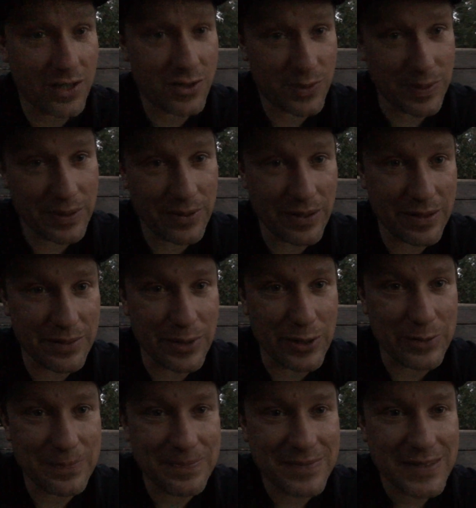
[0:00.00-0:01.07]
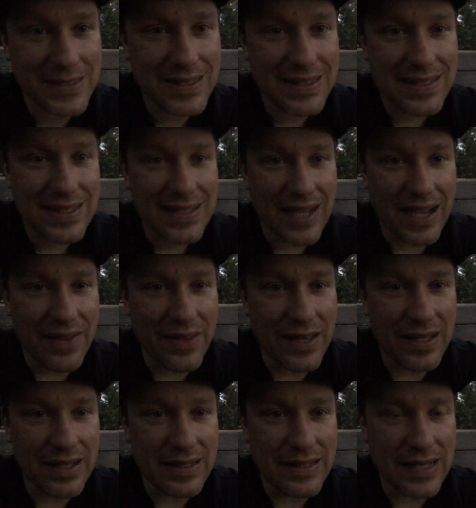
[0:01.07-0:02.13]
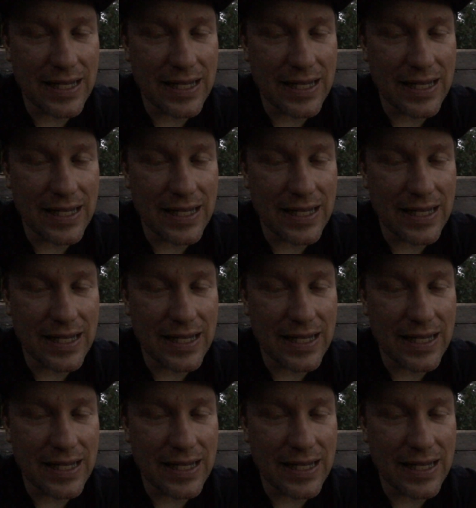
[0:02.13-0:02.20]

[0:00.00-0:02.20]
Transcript: swimming around the boat, and then